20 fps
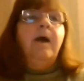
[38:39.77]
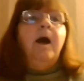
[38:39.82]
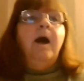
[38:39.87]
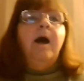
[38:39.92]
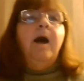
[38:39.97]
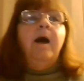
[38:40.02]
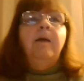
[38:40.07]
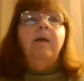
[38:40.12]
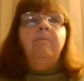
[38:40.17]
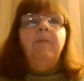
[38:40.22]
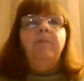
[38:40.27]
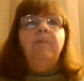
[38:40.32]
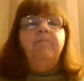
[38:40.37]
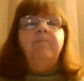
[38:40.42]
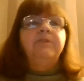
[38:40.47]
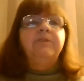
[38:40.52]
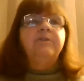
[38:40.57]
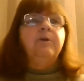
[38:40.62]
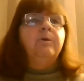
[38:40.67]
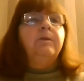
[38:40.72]

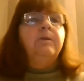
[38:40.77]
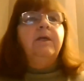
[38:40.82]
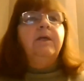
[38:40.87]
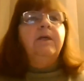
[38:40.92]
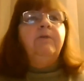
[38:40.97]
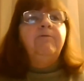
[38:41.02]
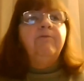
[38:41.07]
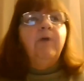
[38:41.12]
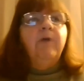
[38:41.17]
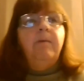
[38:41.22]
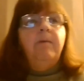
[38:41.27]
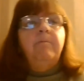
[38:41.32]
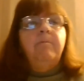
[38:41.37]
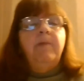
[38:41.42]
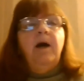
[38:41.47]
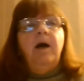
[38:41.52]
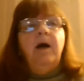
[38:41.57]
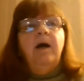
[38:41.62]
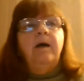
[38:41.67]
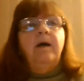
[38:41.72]
but certainly
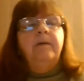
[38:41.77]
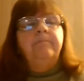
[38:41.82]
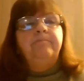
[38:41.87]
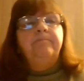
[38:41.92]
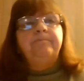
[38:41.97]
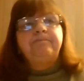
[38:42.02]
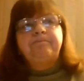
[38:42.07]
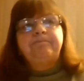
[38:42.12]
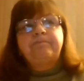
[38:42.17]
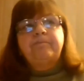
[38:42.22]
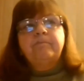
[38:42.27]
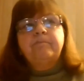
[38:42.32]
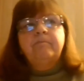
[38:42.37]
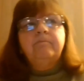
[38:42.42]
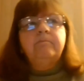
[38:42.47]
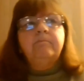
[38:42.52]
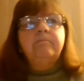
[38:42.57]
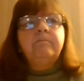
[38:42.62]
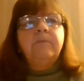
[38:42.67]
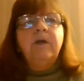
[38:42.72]
from
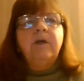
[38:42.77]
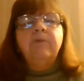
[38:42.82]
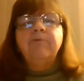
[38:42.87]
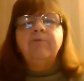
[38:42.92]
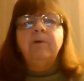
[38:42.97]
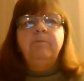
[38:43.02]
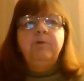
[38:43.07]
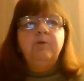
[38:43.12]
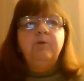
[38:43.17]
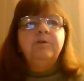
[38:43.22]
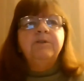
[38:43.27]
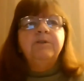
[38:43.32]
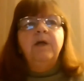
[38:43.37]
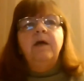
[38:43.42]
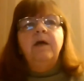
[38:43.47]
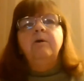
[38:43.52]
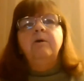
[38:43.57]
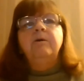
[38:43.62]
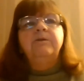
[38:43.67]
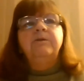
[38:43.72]

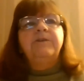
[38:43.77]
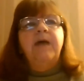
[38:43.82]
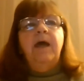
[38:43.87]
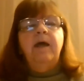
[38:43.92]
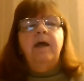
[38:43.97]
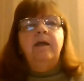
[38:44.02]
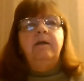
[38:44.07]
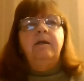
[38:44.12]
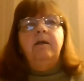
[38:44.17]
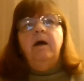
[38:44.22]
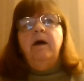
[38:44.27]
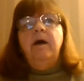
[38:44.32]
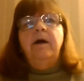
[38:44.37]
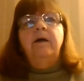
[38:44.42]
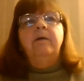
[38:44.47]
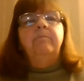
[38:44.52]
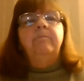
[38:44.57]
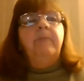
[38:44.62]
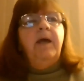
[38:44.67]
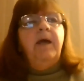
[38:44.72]
newsletters and
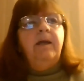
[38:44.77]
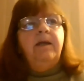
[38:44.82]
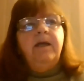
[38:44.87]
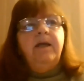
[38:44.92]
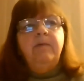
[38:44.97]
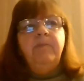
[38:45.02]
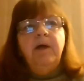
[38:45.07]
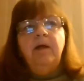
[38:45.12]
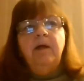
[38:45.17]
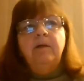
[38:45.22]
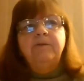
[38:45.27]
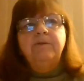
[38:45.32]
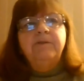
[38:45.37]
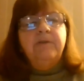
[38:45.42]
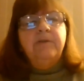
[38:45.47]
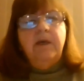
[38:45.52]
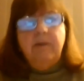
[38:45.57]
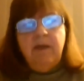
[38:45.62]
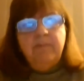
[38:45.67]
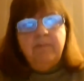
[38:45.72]
emails.
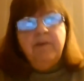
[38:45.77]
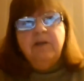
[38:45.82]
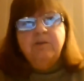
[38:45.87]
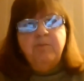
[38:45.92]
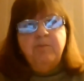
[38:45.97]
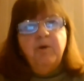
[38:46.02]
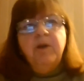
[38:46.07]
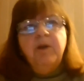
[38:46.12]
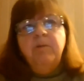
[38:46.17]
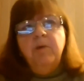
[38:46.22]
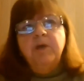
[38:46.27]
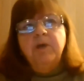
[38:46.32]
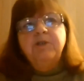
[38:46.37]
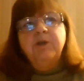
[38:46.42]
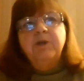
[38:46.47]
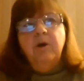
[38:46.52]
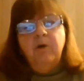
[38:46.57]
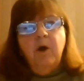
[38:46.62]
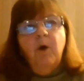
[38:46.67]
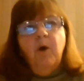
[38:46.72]
Emails pretty much
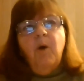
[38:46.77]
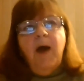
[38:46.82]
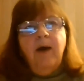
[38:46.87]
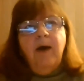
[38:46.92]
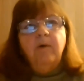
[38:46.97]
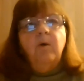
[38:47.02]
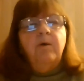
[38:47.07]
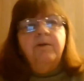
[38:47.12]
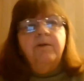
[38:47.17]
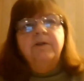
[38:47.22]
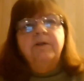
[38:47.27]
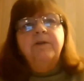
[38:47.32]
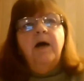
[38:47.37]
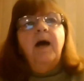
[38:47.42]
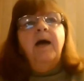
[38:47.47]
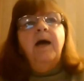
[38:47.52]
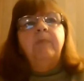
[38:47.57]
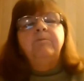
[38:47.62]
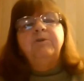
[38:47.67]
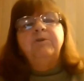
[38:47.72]
go out all the
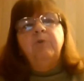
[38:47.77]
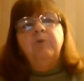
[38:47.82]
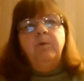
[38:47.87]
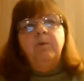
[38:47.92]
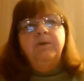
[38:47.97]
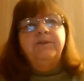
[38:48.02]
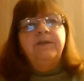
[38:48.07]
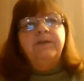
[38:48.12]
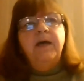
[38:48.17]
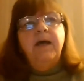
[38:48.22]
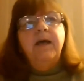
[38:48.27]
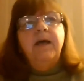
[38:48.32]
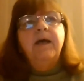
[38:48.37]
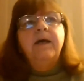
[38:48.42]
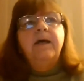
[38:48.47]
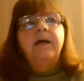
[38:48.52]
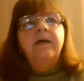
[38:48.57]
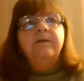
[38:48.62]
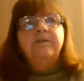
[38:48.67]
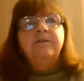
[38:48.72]
time. So I would say
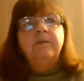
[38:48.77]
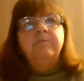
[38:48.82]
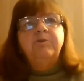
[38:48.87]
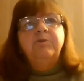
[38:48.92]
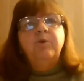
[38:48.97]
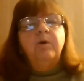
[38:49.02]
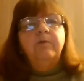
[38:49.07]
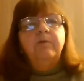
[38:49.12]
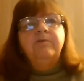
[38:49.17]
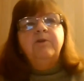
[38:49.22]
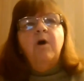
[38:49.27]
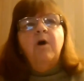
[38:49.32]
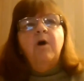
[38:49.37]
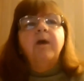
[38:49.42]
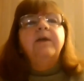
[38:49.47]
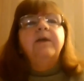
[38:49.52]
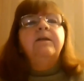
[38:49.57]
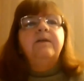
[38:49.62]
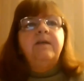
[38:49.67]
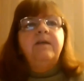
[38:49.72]
some sort of
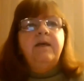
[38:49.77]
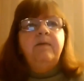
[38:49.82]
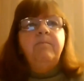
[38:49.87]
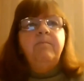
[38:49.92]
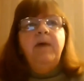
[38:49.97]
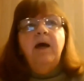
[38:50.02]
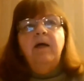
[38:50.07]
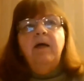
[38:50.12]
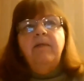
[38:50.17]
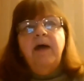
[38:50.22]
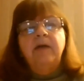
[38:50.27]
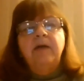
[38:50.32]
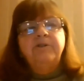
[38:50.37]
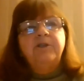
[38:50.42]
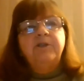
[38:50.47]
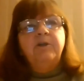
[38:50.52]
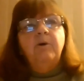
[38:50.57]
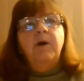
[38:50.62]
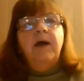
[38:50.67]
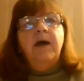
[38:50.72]
targeted email that's,
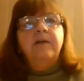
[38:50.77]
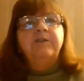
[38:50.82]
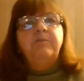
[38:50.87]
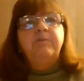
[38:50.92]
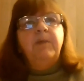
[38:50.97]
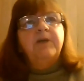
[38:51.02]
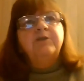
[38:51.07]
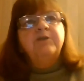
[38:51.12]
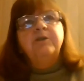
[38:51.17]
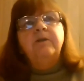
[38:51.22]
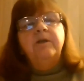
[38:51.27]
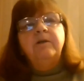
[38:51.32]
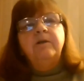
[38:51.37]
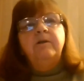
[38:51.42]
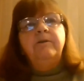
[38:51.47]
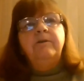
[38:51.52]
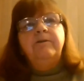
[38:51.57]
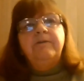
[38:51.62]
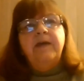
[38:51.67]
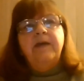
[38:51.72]
got a special
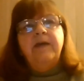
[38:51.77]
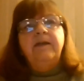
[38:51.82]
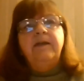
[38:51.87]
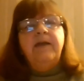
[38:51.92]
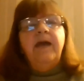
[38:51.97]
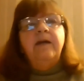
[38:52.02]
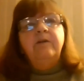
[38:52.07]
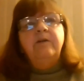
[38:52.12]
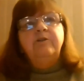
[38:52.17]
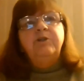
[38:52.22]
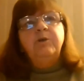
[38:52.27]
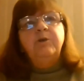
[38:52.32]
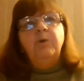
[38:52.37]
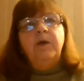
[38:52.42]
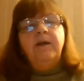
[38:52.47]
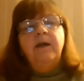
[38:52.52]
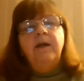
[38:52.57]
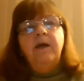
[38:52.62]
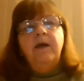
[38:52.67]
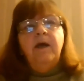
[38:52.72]
little thing added to
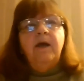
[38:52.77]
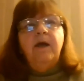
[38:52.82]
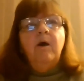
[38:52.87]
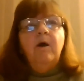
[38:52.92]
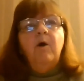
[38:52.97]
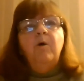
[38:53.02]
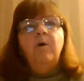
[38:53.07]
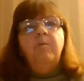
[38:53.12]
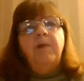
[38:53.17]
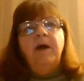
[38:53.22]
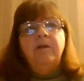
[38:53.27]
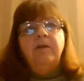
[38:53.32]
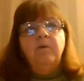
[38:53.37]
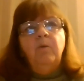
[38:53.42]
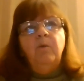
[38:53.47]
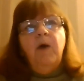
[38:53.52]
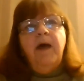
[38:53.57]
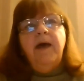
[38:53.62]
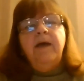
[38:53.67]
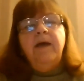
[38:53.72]
it. And, oh, by the
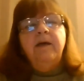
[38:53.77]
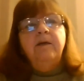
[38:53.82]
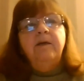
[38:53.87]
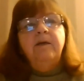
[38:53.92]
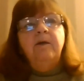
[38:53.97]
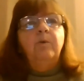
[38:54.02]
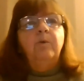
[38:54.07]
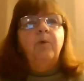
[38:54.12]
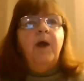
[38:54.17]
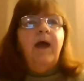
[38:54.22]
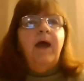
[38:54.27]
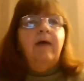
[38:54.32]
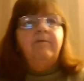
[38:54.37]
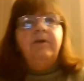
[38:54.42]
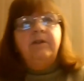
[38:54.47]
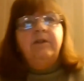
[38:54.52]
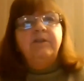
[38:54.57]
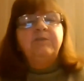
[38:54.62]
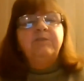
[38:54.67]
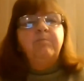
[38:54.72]
way, we're
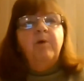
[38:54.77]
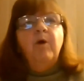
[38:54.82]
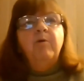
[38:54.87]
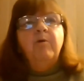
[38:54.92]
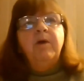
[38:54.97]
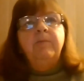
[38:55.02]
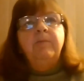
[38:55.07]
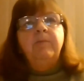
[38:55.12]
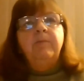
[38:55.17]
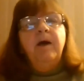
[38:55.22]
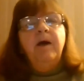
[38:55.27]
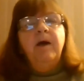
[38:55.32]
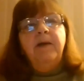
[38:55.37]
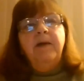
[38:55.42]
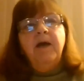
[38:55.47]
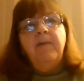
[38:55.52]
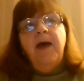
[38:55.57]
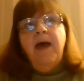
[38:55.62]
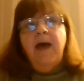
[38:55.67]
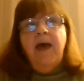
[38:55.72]
having this program coming
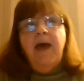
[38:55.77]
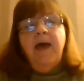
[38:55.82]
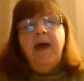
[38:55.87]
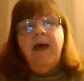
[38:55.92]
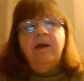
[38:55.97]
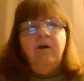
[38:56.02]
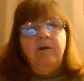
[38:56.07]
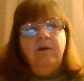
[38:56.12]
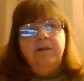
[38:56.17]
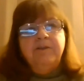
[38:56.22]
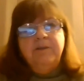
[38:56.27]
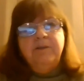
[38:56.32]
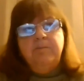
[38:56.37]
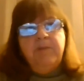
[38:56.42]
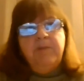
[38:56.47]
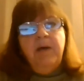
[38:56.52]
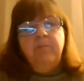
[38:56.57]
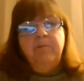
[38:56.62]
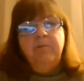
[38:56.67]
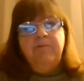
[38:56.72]
up. And on the
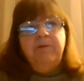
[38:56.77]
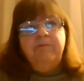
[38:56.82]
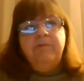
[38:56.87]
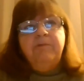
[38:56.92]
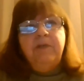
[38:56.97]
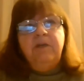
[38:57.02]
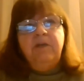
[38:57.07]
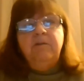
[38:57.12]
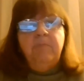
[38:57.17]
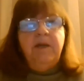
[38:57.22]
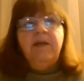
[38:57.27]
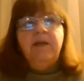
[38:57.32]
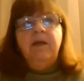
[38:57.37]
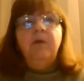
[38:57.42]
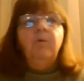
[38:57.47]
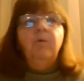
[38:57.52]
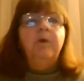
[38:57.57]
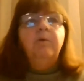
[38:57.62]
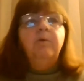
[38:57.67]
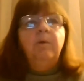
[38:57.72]
September 15th
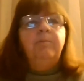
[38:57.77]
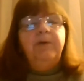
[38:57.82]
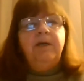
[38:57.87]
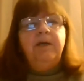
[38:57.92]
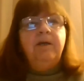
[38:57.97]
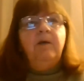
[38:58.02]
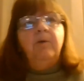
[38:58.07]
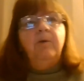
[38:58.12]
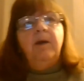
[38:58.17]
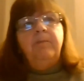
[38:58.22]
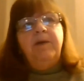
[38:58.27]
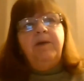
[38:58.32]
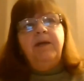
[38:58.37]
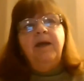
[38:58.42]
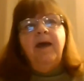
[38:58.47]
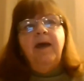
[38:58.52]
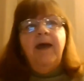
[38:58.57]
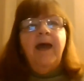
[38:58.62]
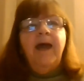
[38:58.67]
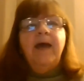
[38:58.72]
meeting, we will be,
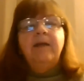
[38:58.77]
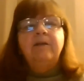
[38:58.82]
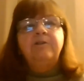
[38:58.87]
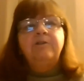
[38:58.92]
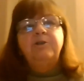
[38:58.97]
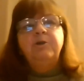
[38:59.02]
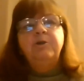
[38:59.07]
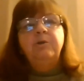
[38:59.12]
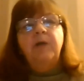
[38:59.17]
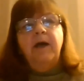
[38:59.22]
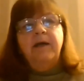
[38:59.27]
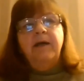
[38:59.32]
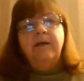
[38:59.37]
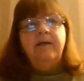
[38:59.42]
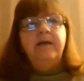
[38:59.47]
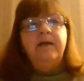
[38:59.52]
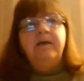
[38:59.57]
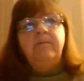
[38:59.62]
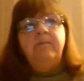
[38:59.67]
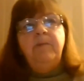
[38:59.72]
added to like
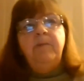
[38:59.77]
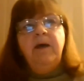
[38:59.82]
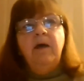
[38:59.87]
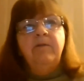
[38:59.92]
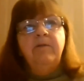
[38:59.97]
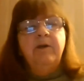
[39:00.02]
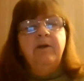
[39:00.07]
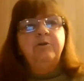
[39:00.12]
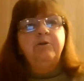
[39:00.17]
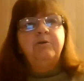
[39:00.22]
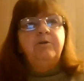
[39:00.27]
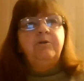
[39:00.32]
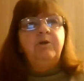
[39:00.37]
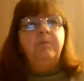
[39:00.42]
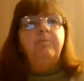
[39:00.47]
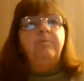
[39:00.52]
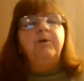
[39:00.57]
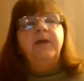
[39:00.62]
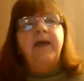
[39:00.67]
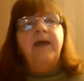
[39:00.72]
an email that
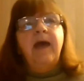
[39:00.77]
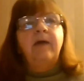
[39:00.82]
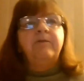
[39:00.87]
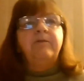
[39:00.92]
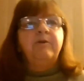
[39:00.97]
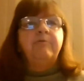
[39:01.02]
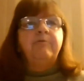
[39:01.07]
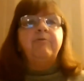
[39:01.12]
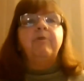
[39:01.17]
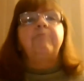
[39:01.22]
you're putting out there for